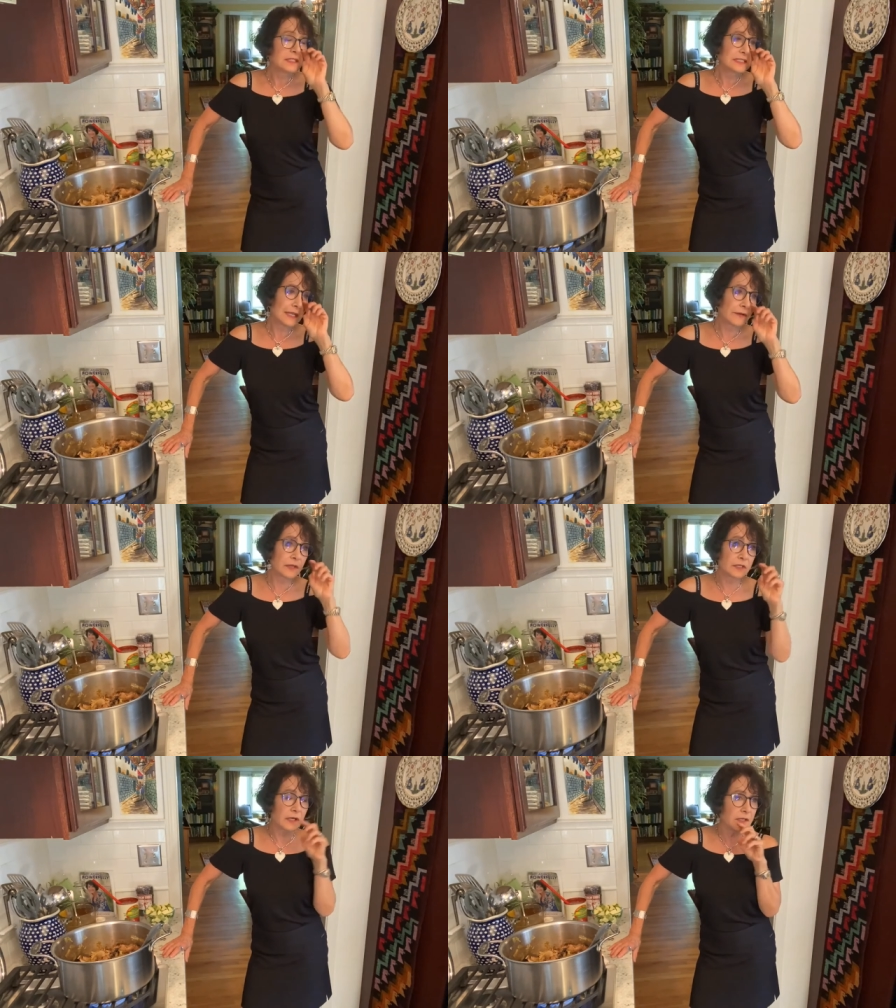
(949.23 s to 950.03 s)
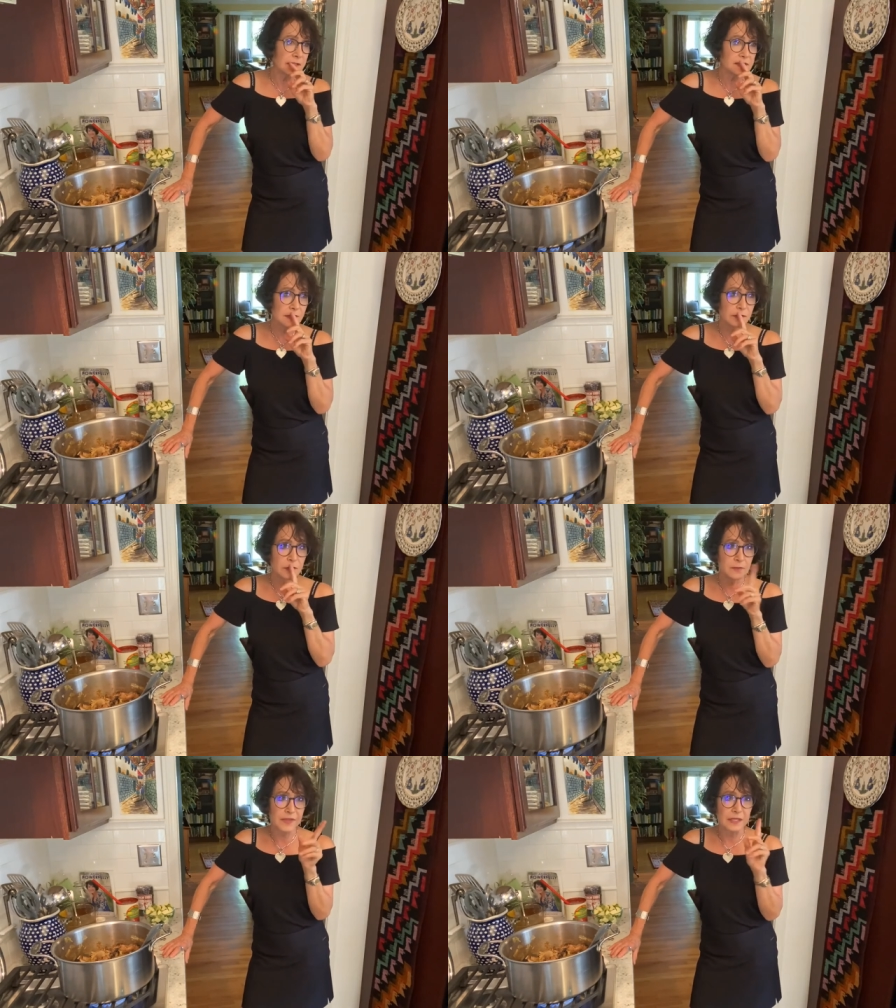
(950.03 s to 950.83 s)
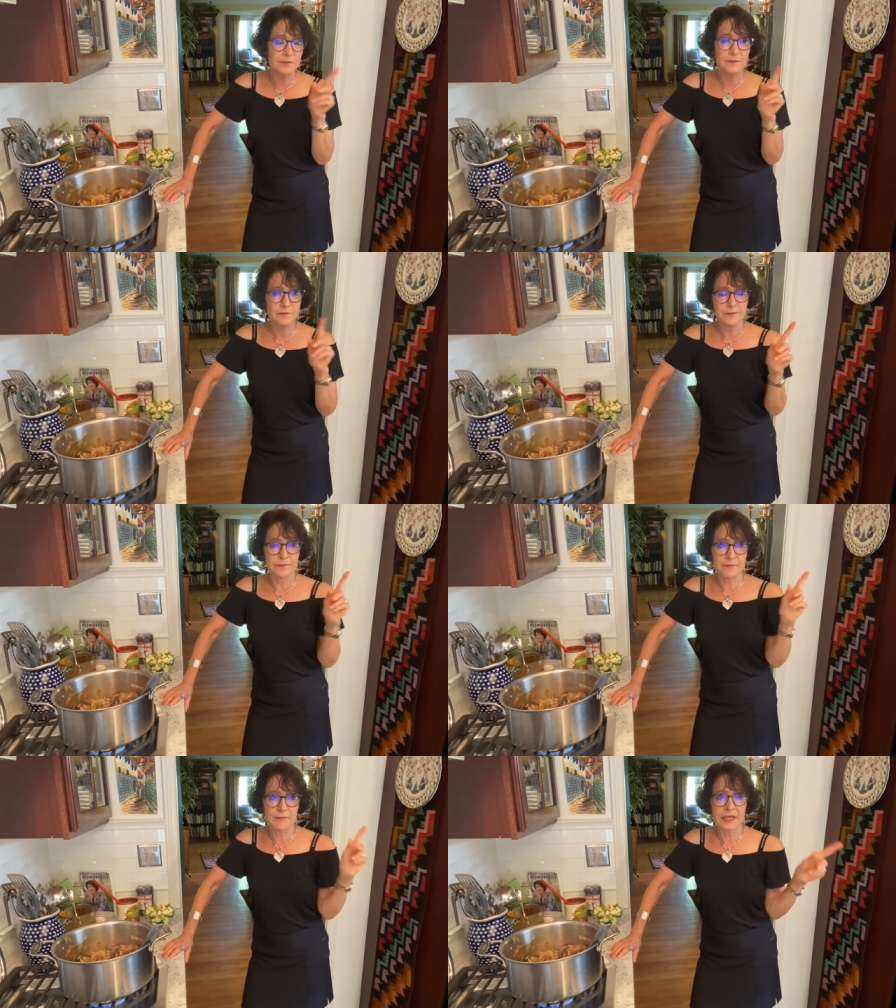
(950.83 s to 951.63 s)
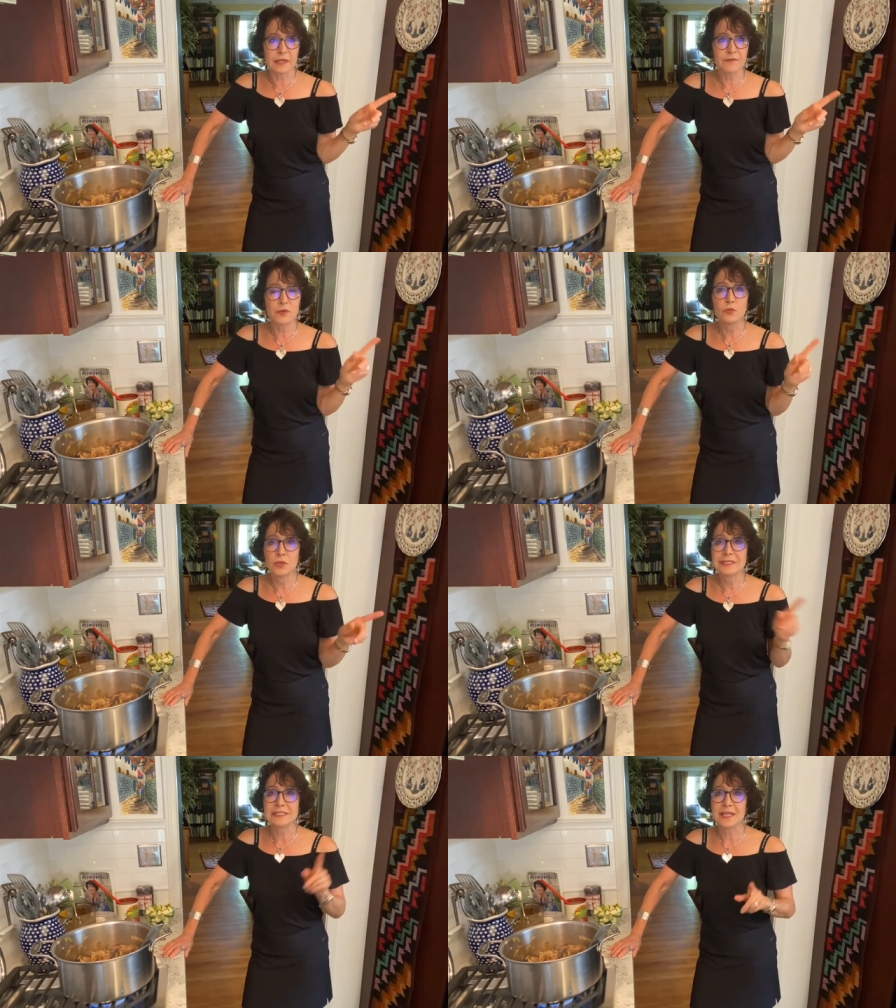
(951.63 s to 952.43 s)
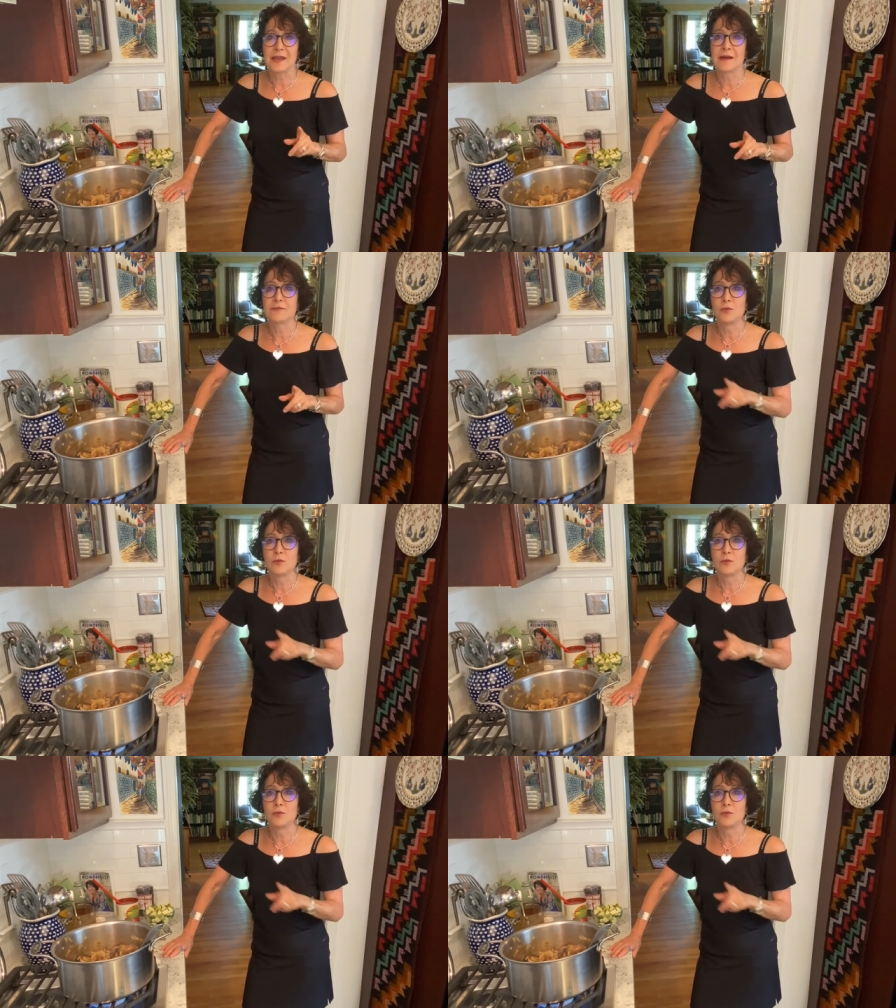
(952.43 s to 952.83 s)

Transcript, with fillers: Tarragon is an herb that many of you wouldn't have.